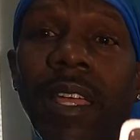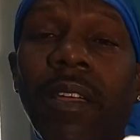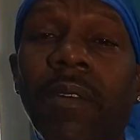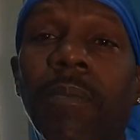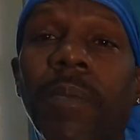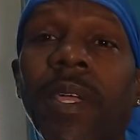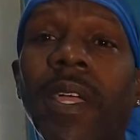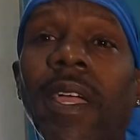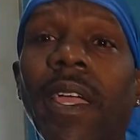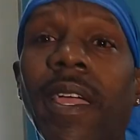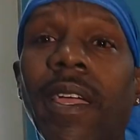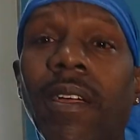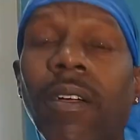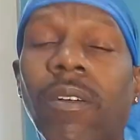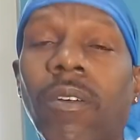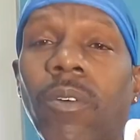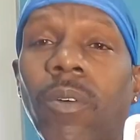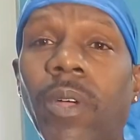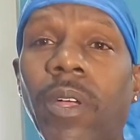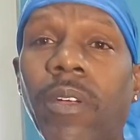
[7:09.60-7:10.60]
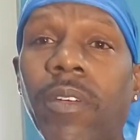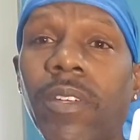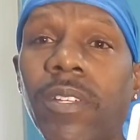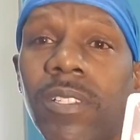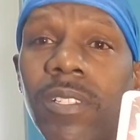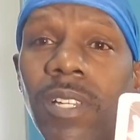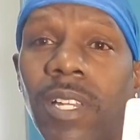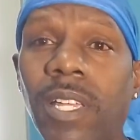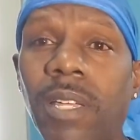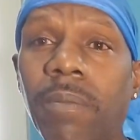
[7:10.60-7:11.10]
They could be an
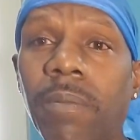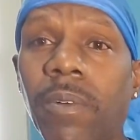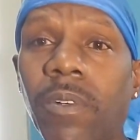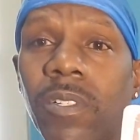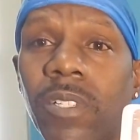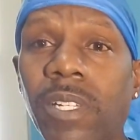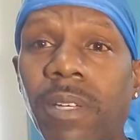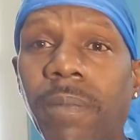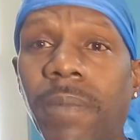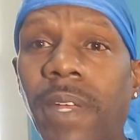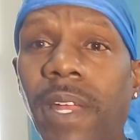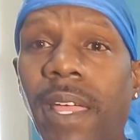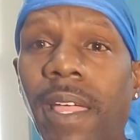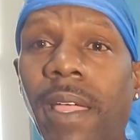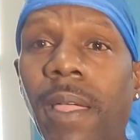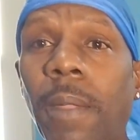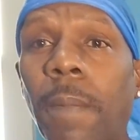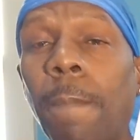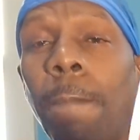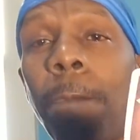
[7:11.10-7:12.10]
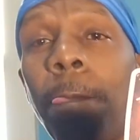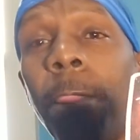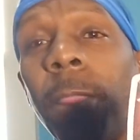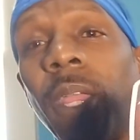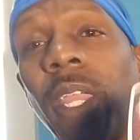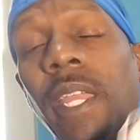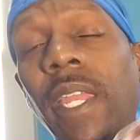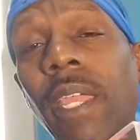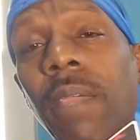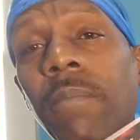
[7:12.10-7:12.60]
Aquarius, Libra, Gemini,
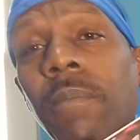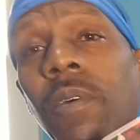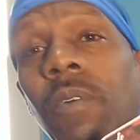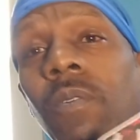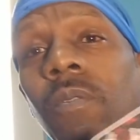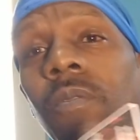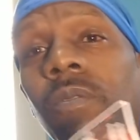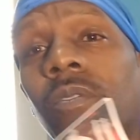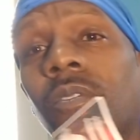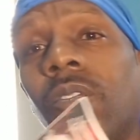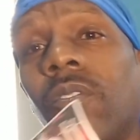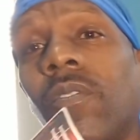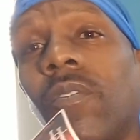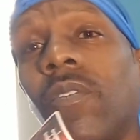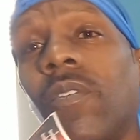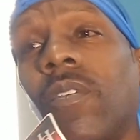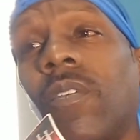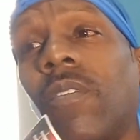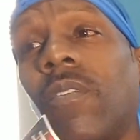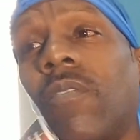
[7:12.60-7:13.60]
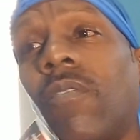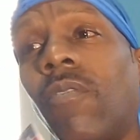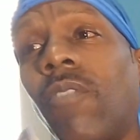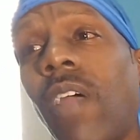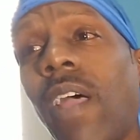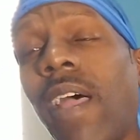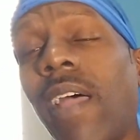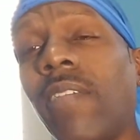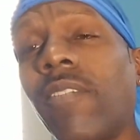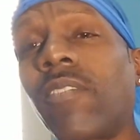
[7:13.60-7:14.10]
in a moon
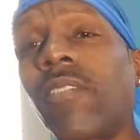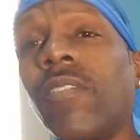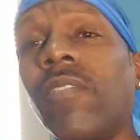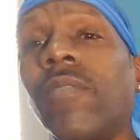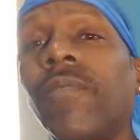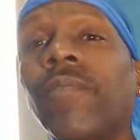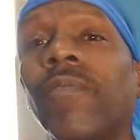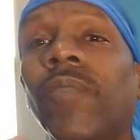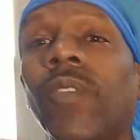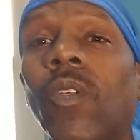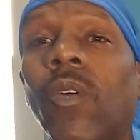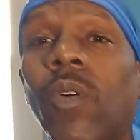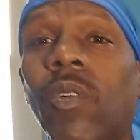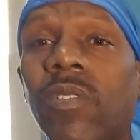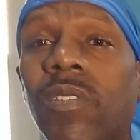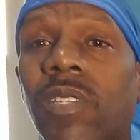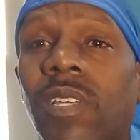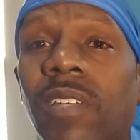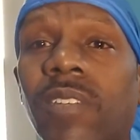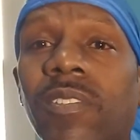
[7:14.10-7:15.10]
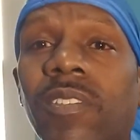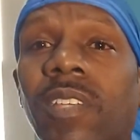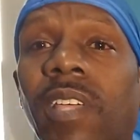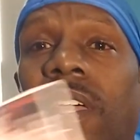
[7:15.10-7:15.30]
rising or sun